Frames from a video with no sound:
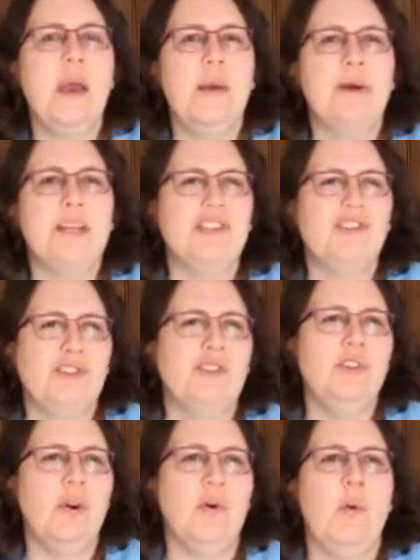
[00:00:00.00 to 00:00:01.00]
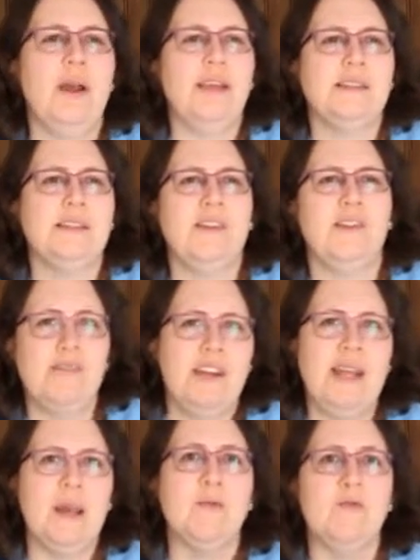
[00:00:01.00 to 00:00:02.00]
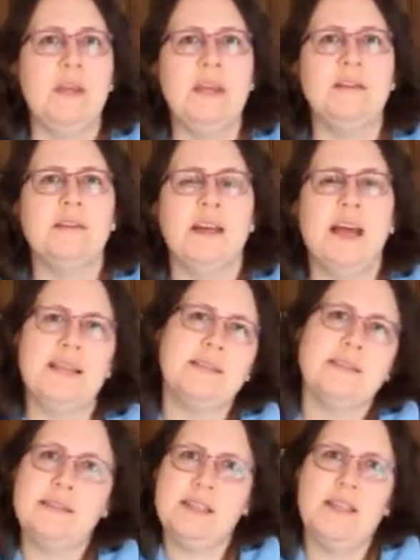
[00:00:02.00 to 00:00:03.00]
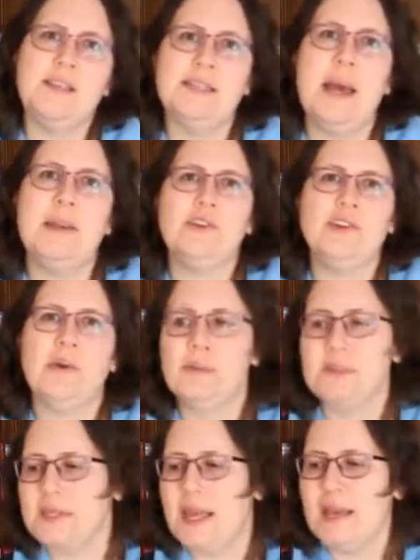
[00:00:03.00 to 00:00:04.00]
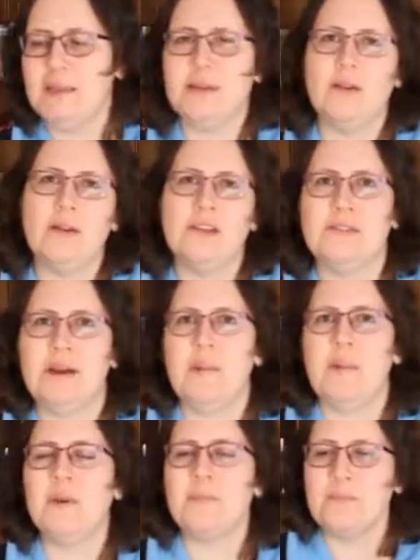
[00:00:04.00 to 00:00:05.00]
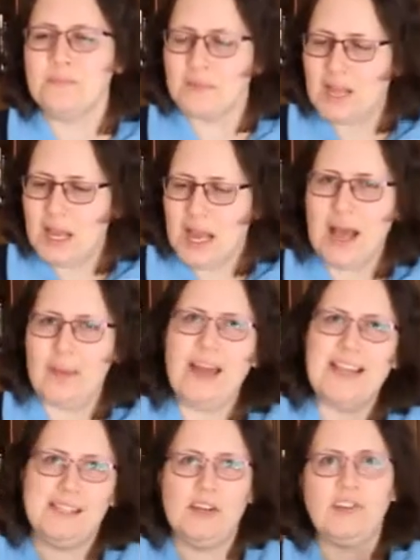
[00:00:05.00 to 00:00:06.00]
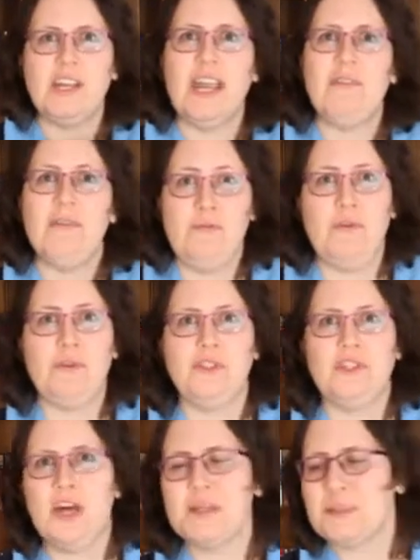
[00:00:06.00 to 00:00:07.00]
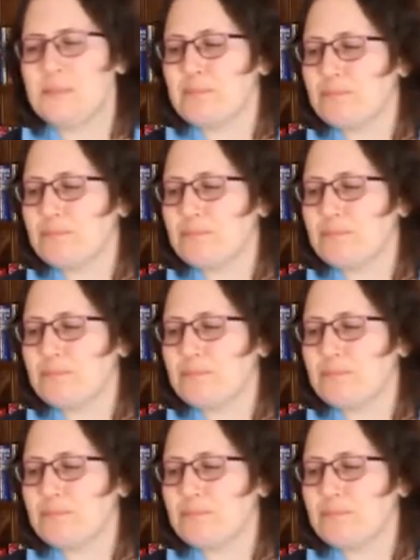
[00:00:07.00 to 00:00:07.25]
but it's just not quite as thrilling a read as, say, the Dan Jones there, the Hollow Crown one. As such, I gave it 4 stars.